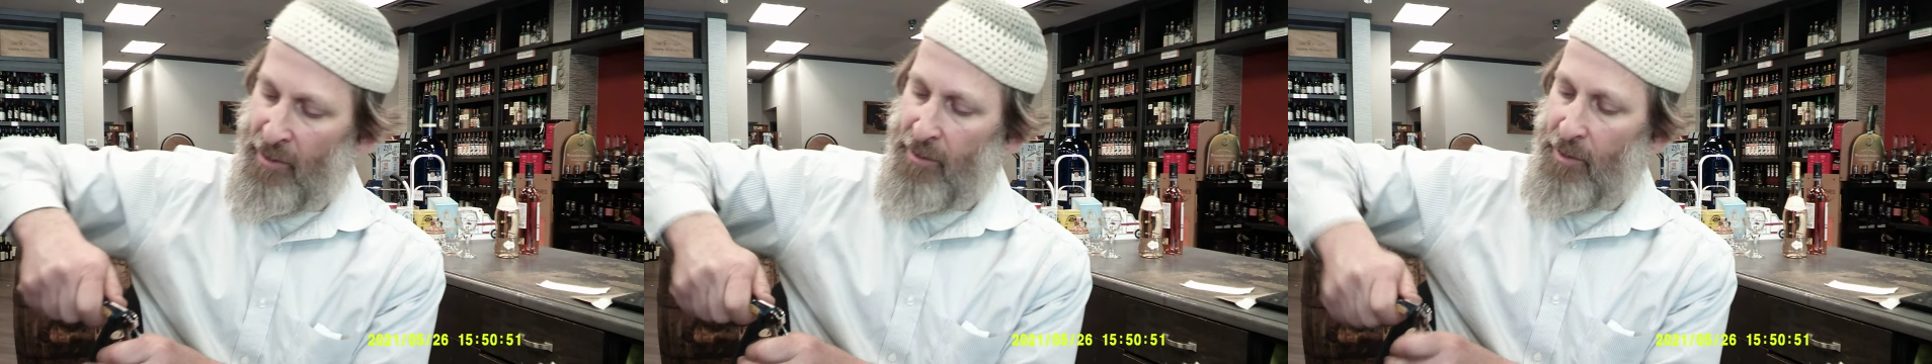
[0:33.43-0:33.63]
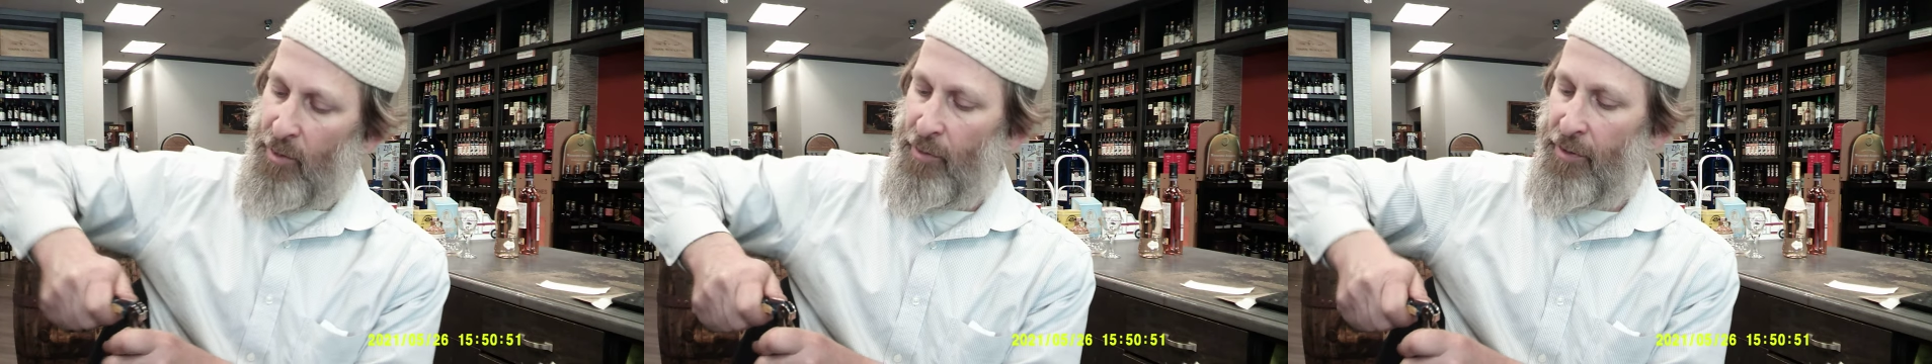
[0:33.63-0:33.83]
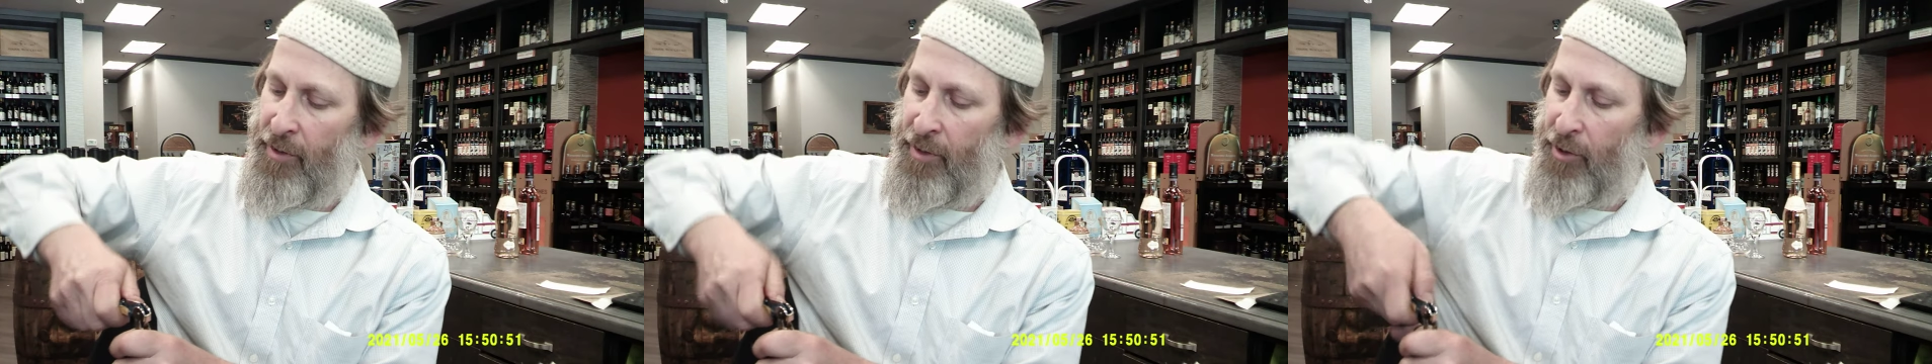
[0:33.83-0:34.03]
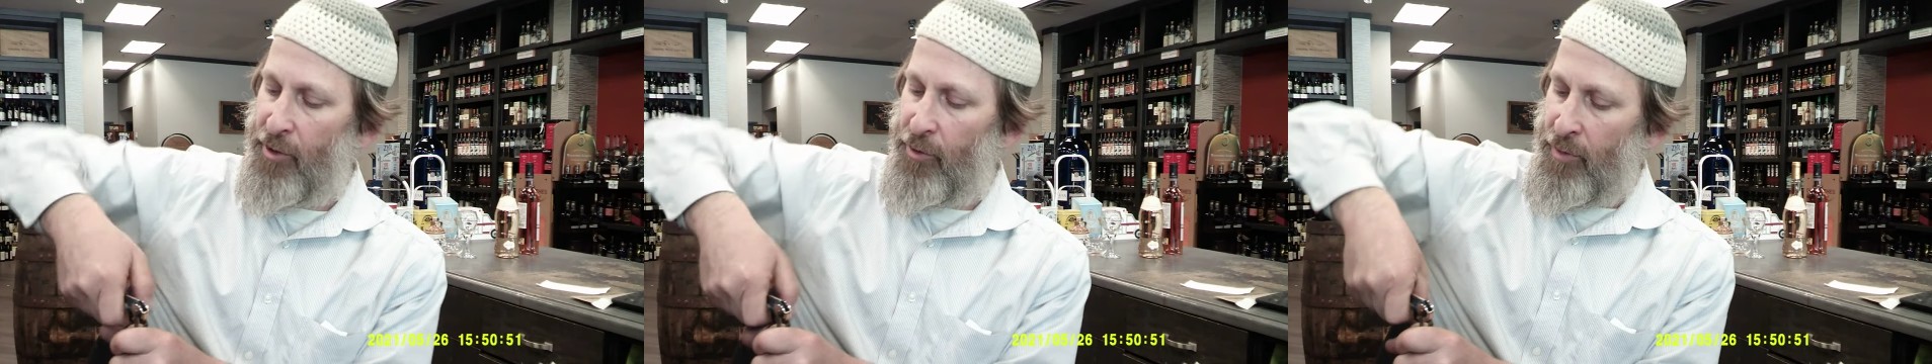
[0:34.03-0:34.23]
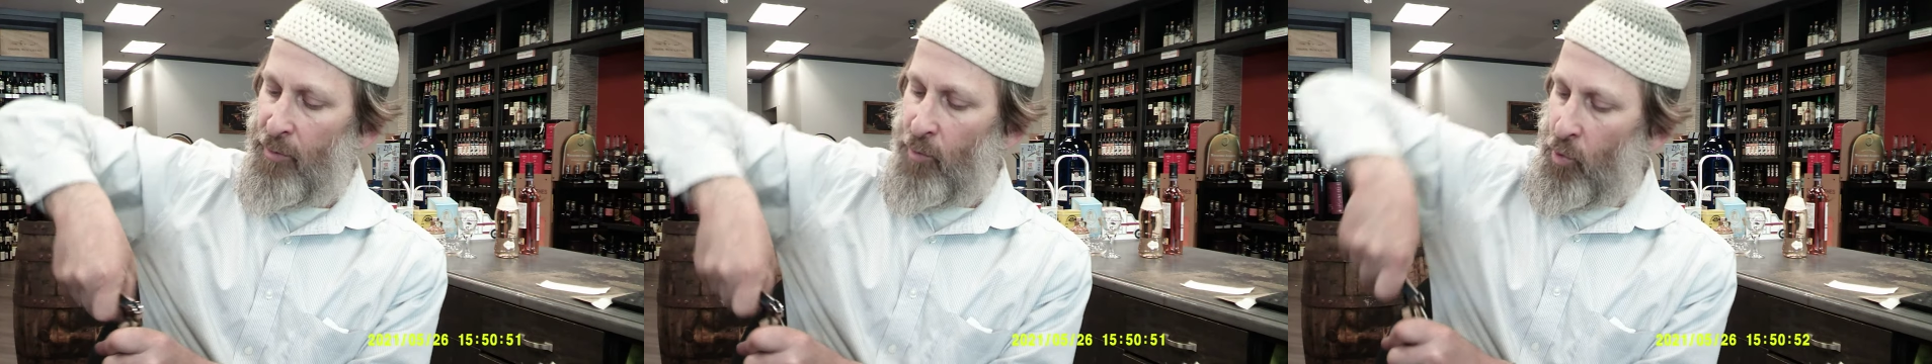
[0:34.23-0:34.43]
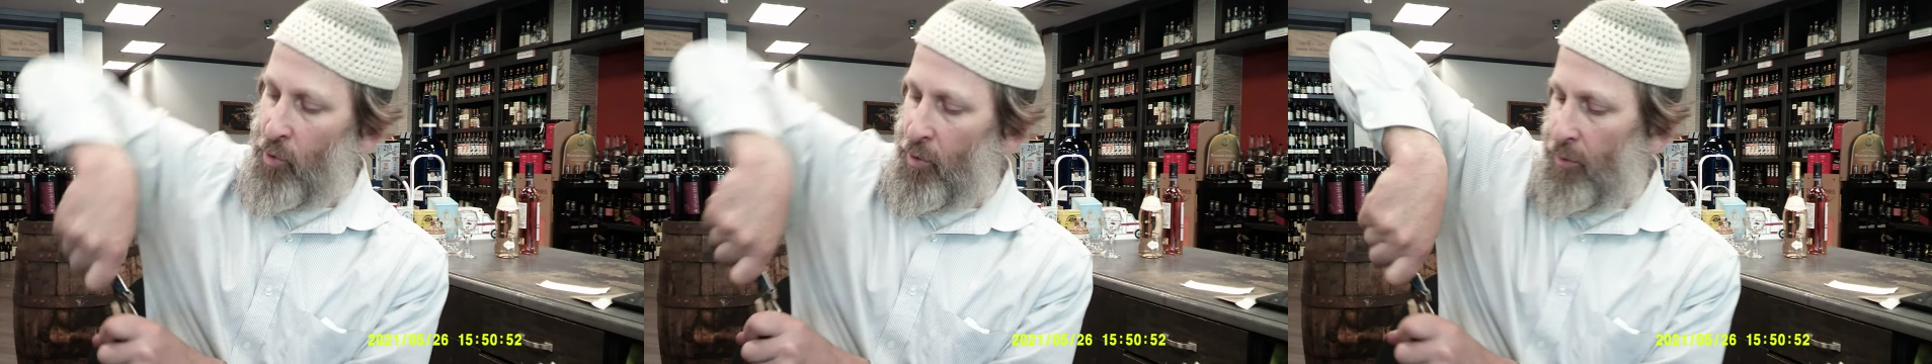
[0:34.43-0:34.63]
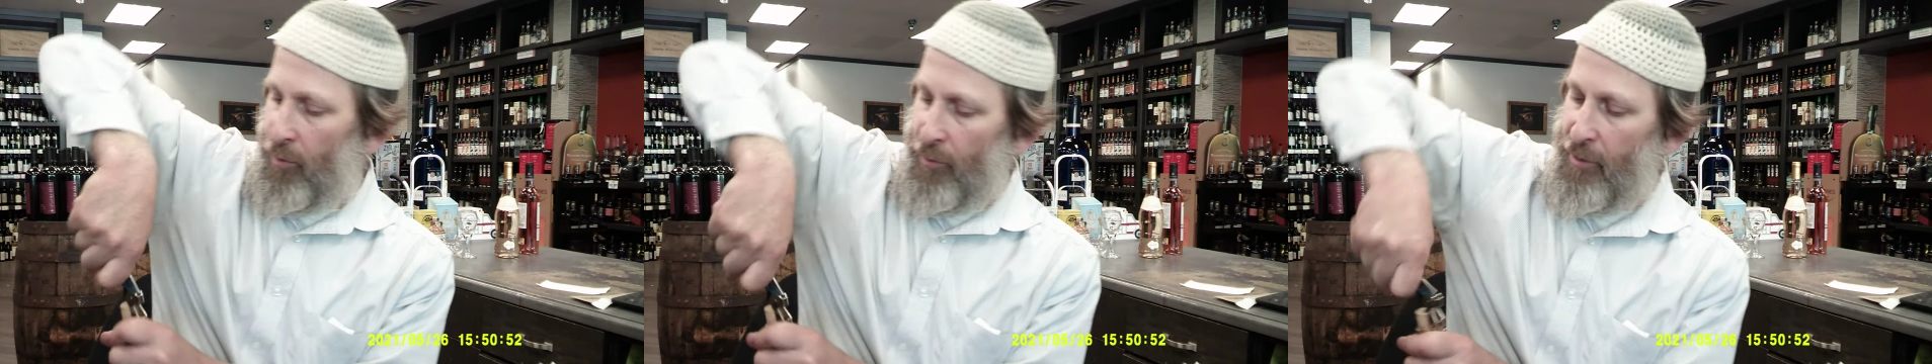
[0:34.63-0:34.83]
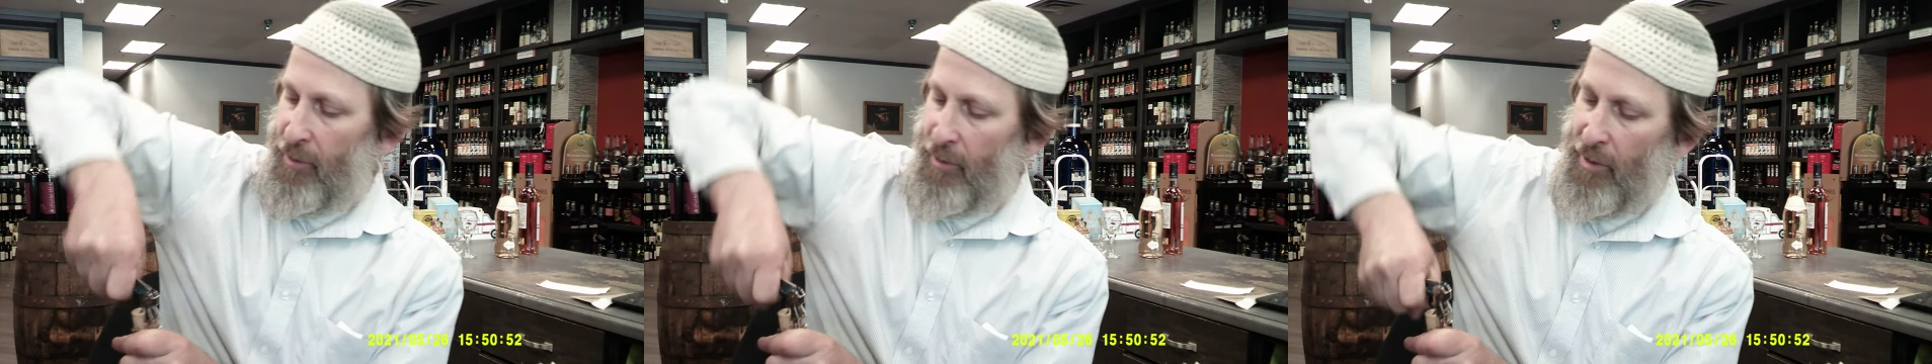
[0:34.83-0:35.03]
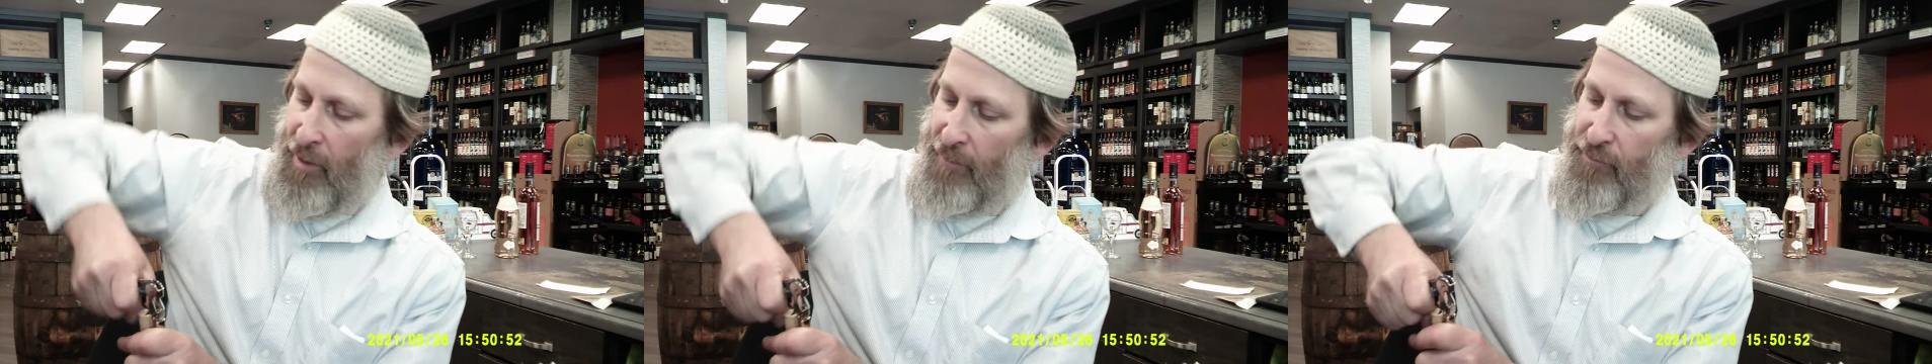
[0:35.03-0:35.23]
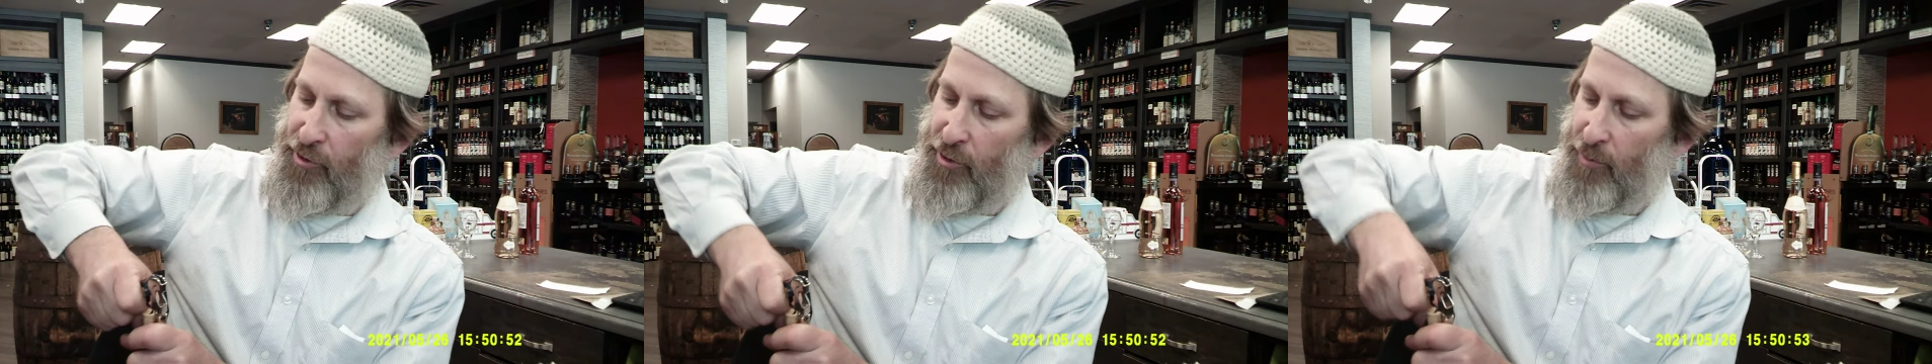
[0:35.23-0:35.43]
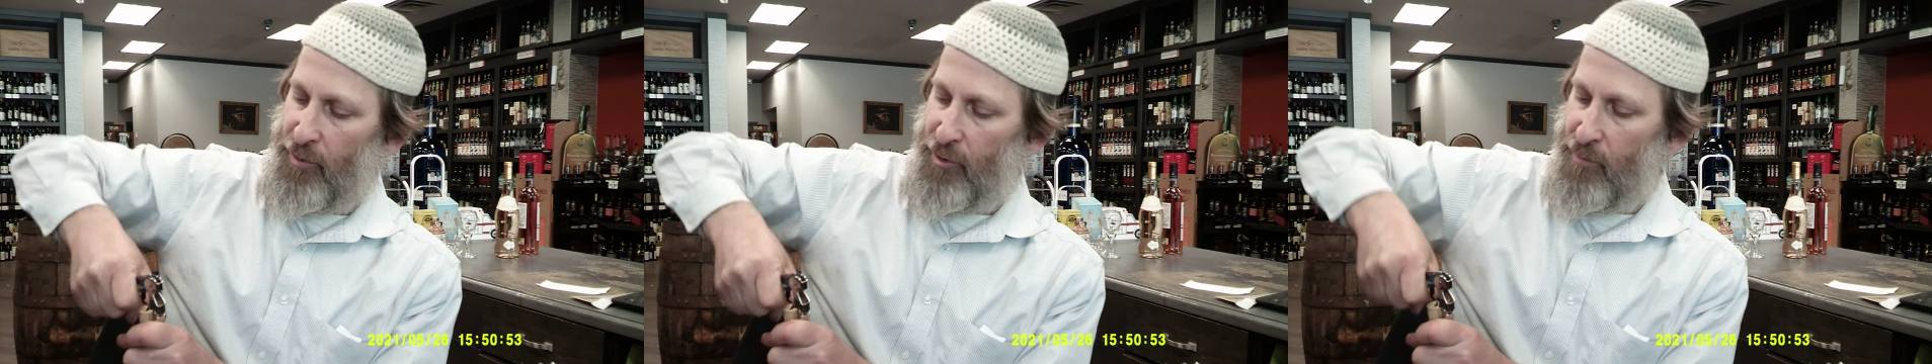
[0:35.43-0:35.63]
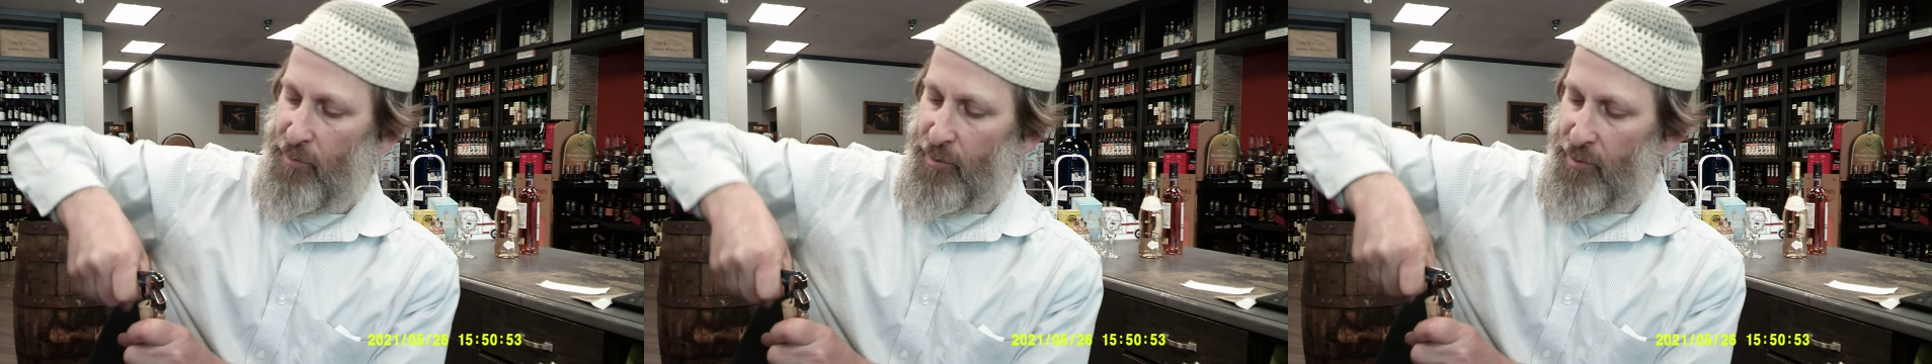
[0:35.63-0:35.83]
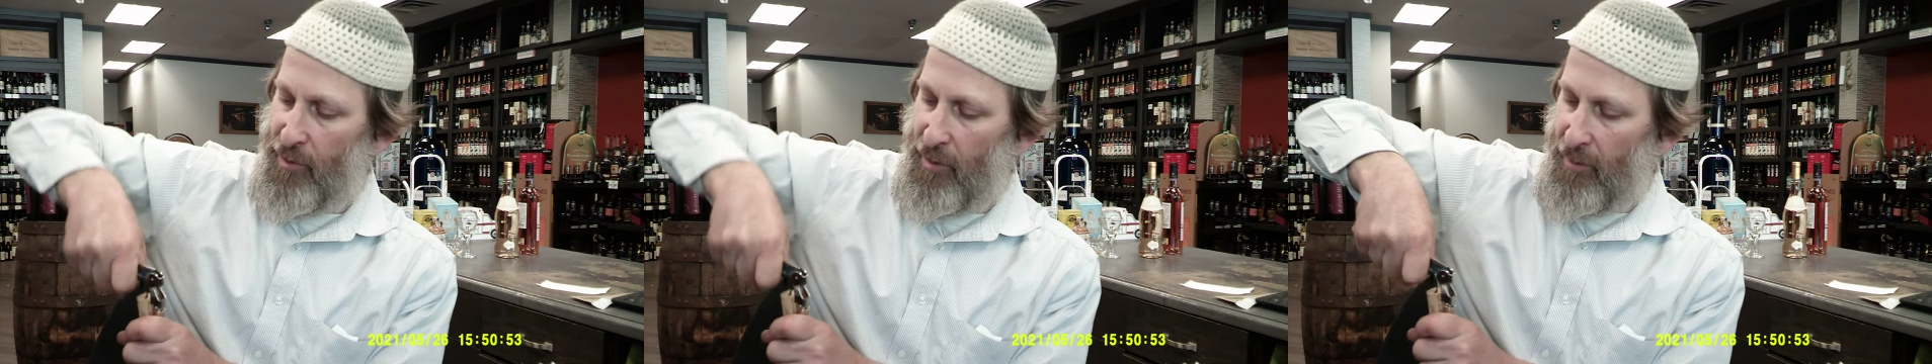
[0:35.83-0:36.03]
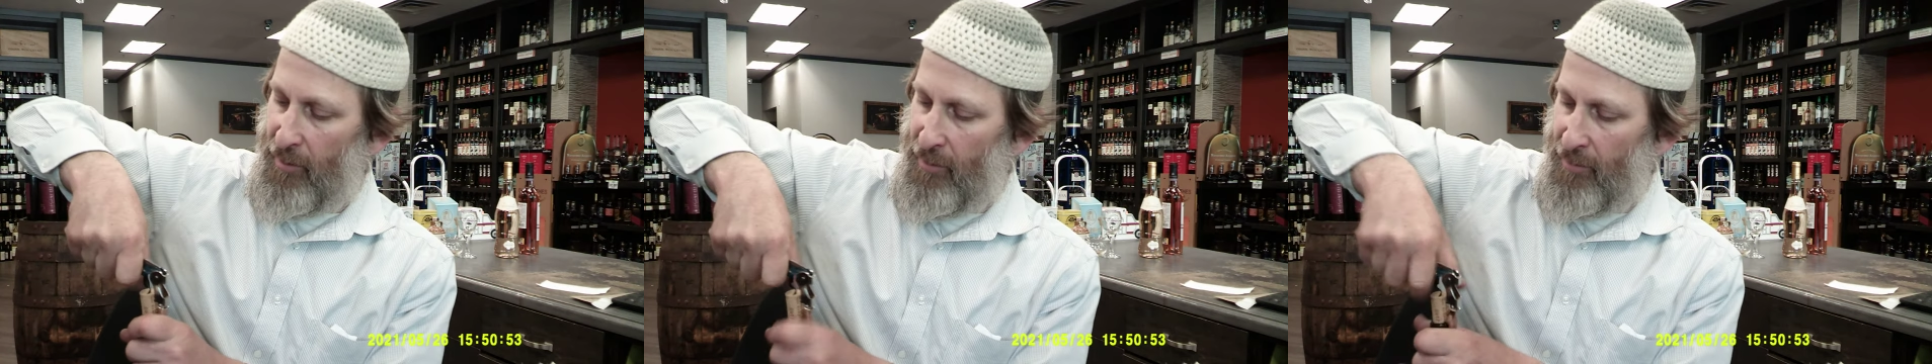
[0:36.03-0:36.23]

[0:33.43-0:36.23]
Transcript: or the Nagunim world of Jewish music.